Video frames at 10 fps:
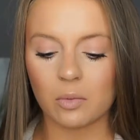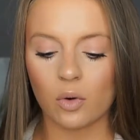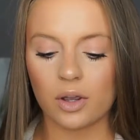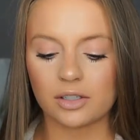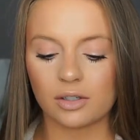I'm
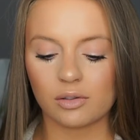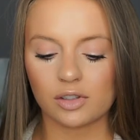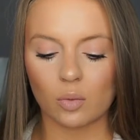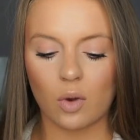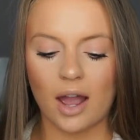going to
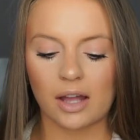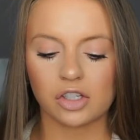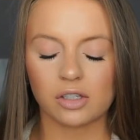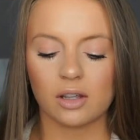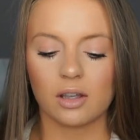
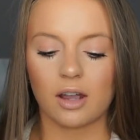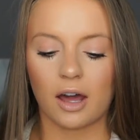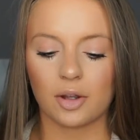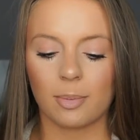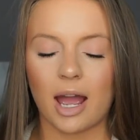swatch
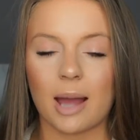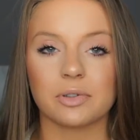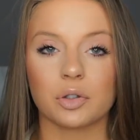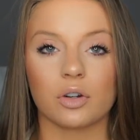ColourPop's